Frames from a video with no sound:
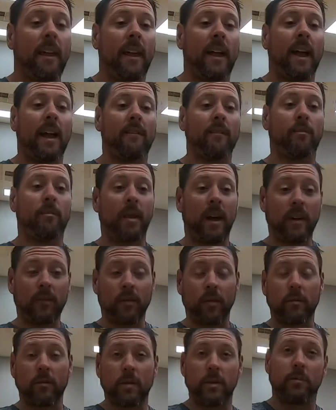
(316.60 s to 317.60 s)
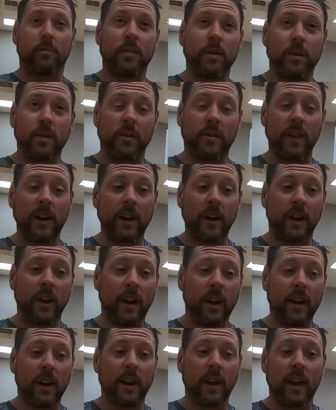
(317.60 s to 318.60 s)
have a platform where you put your feet
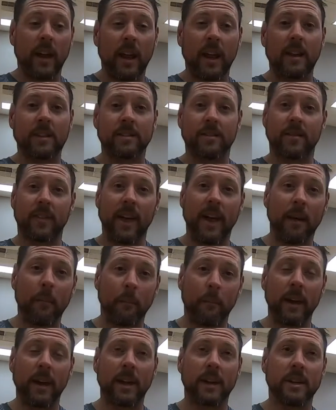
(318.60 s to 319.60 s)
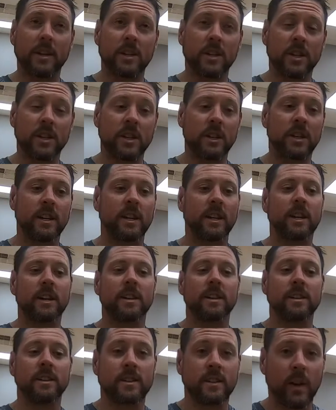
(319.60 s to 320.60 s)
on and it's a flat bench.
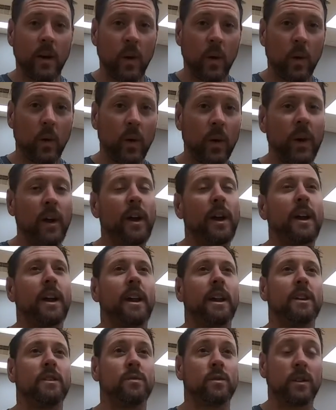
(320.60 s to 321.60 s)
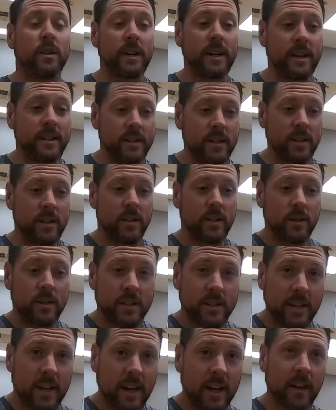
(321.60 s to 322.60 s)
So it's real easy to do a
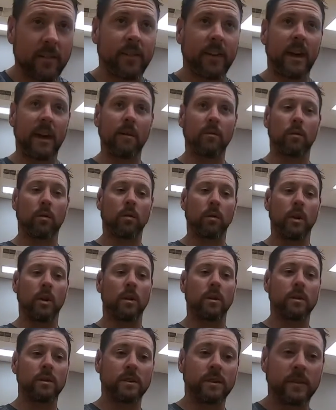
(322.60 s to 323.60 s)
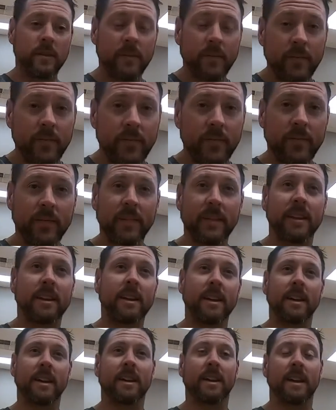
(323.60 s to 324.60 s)
set of cable rows,
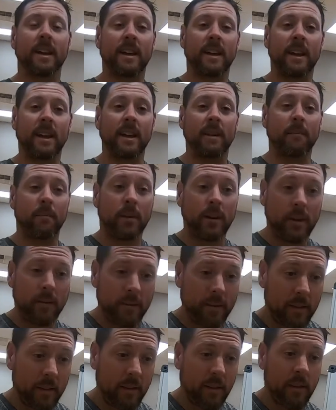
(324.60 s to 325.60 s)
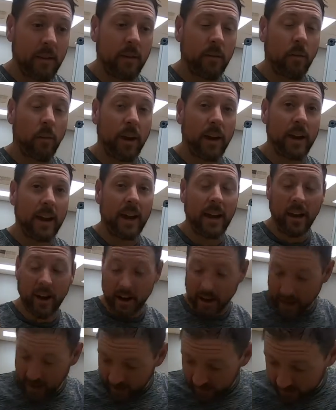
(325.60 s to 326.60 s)
put a weight down,
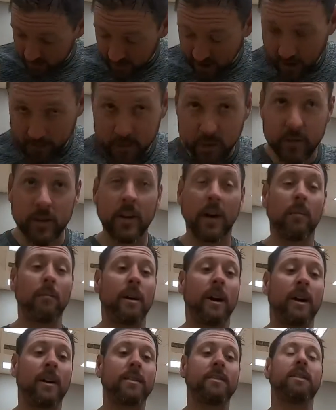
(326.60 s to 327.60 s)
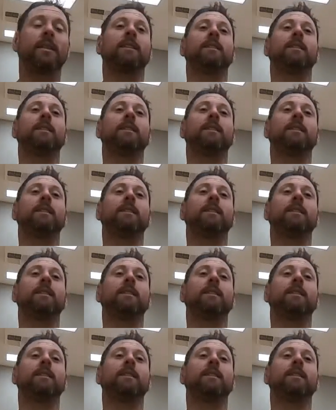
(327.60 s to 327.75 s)
and then grab 2 dumbbells,